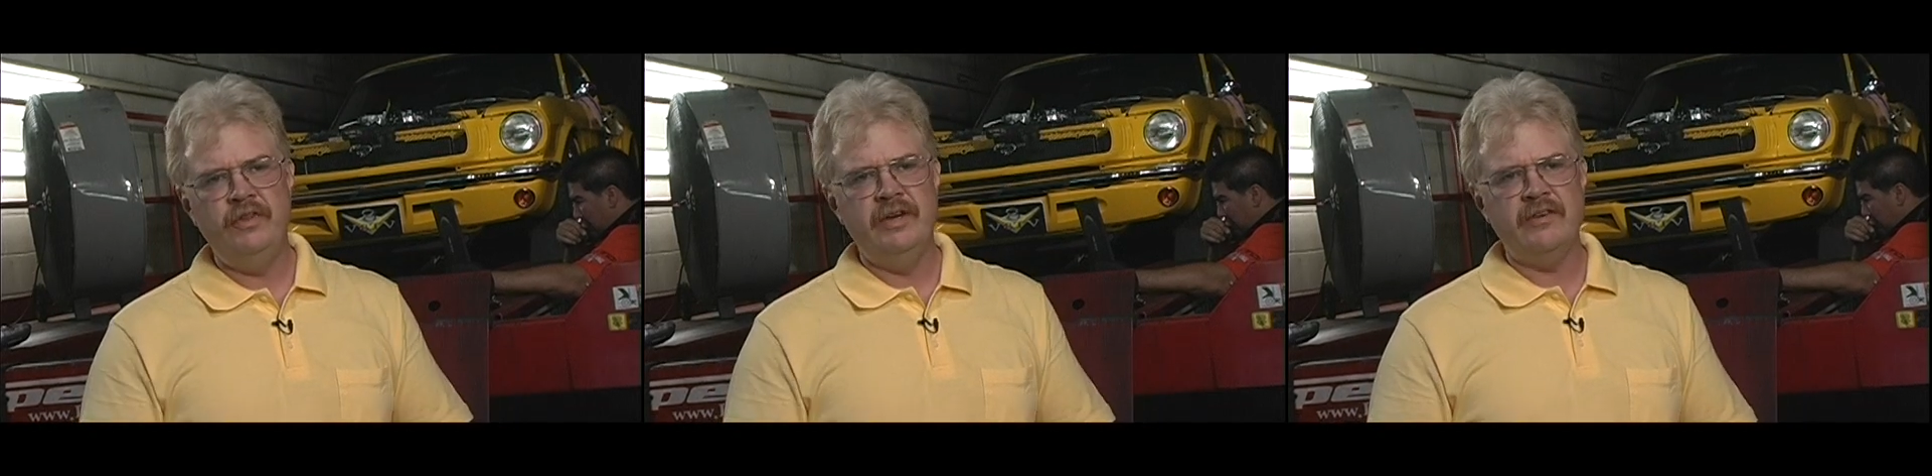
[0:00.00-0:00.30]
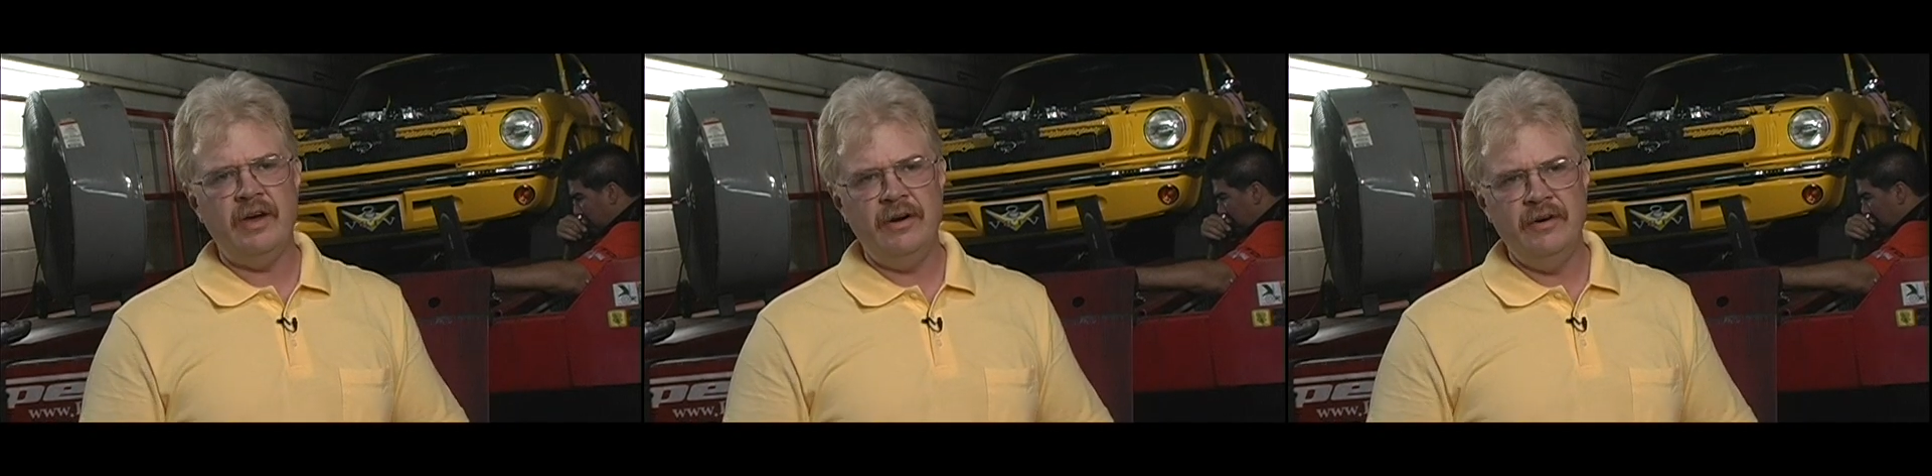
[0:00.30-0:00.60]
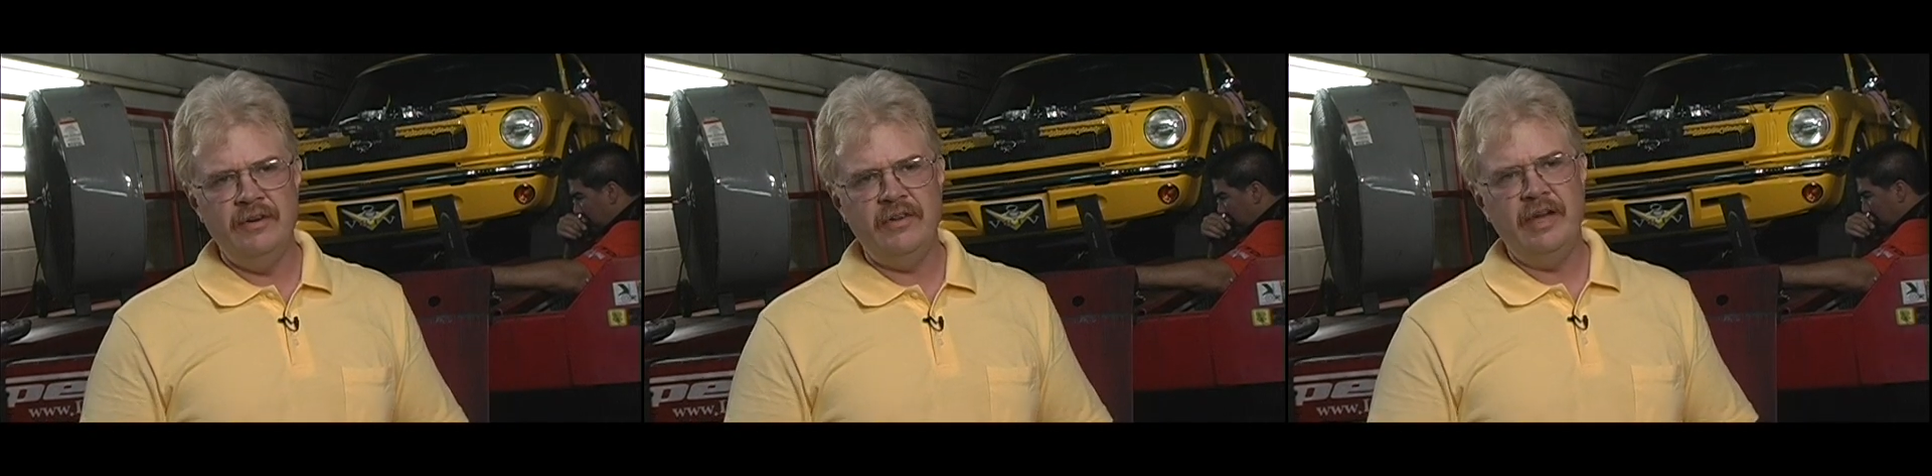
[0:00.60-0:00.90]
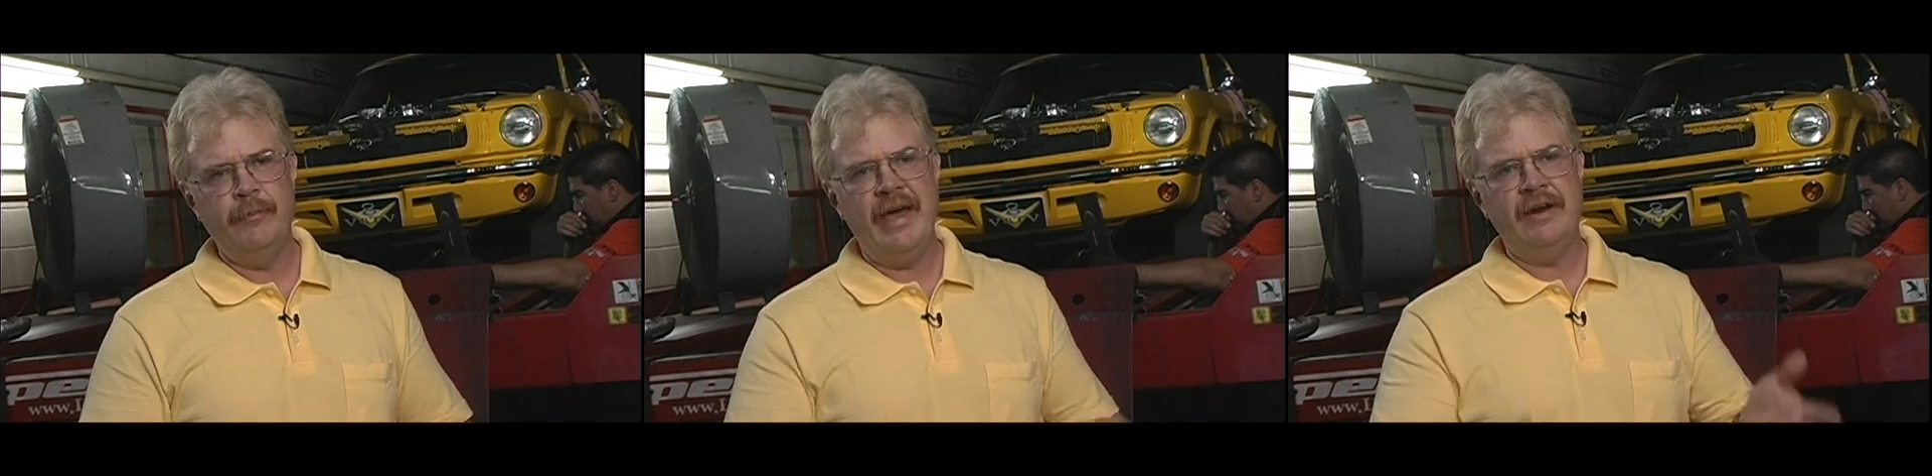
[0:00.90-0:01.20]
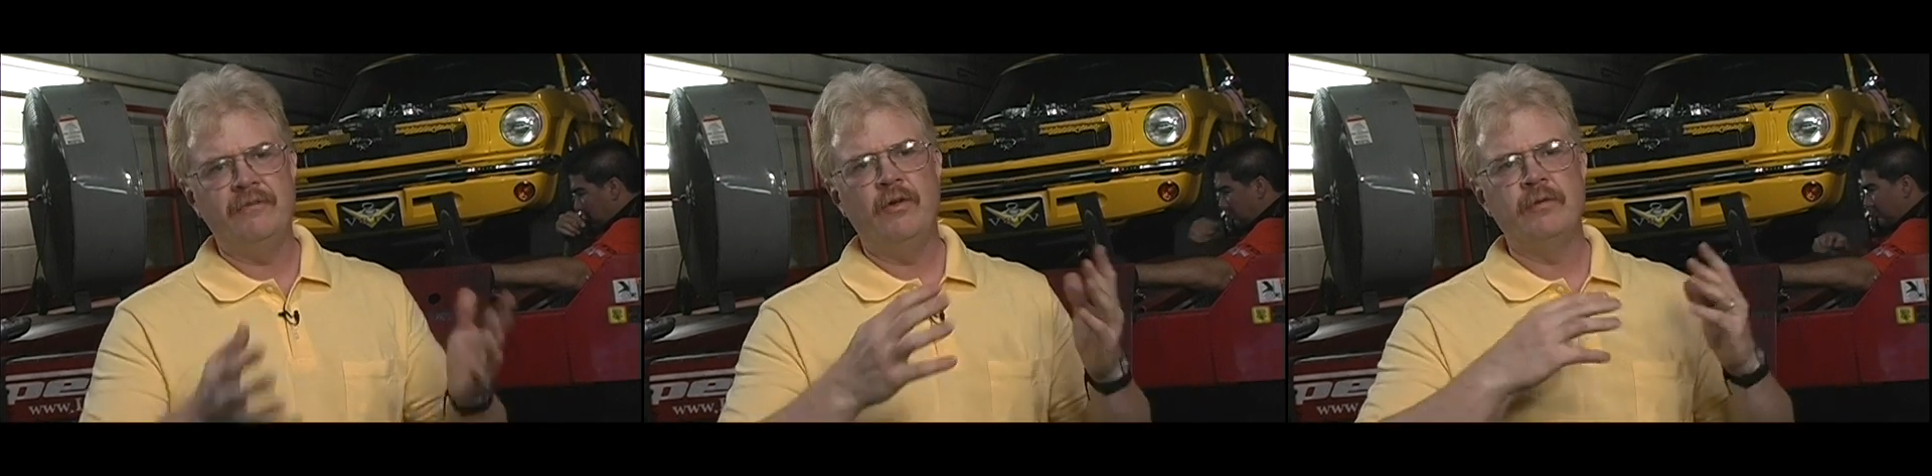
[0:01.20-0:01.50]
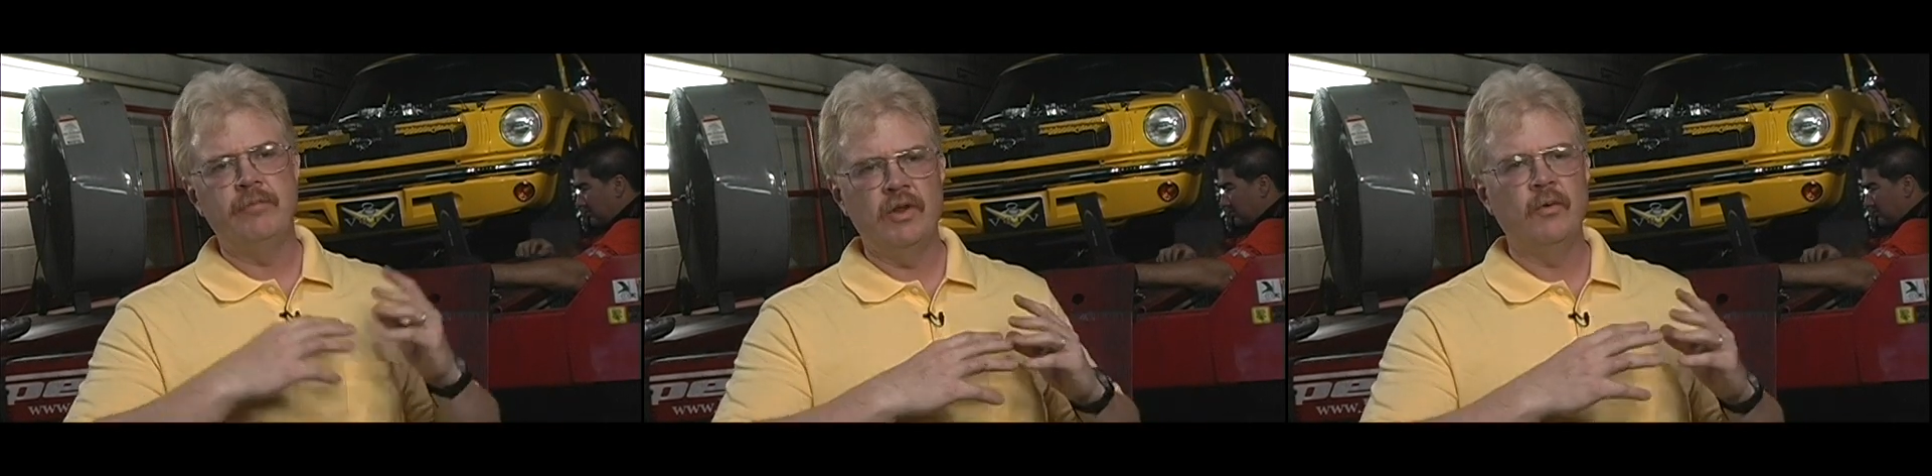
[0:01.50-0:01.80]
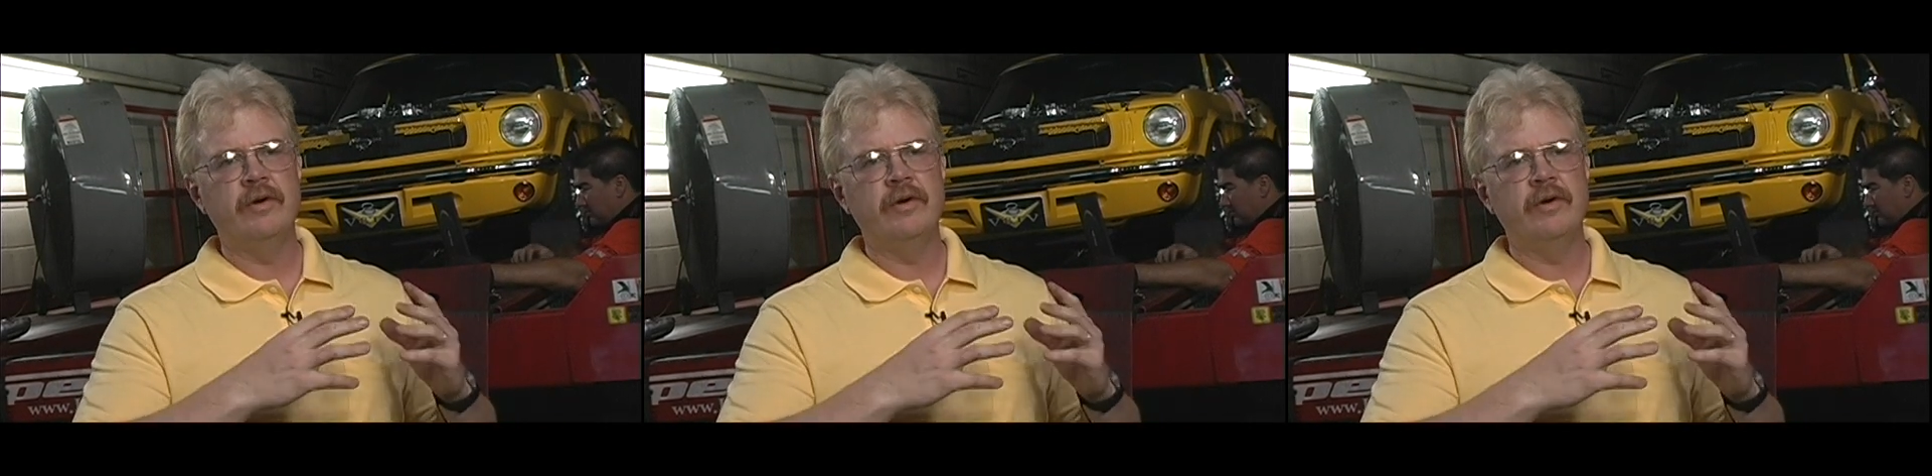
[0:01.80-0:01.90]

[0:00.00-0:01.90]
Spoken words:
entire intake manifold blower